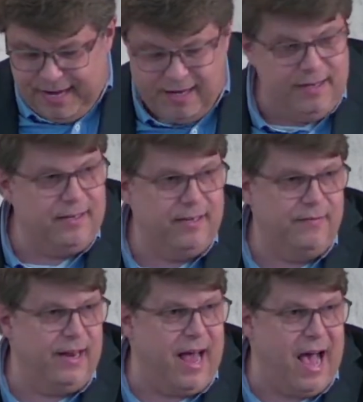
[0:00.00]
And
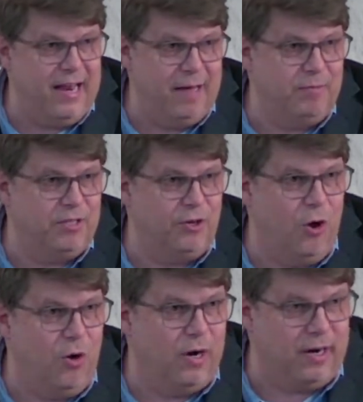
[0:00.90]
when Adam
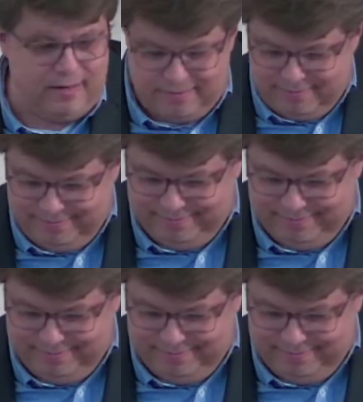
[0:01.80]
saw her,